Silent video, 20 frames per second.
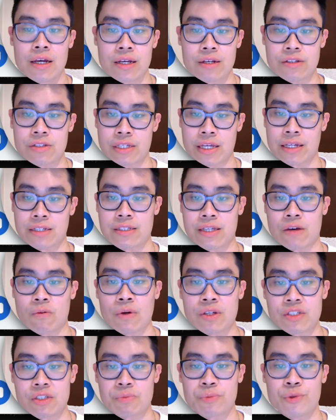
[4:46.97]
you say
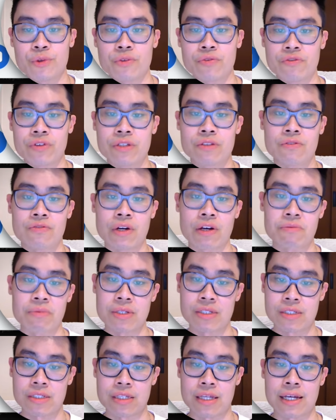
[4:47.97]
once approved 3 to 5
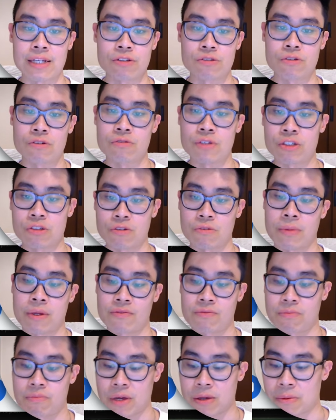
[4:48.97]
business days to your
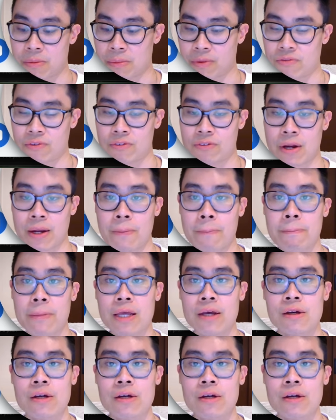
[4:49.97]
original payment method, right?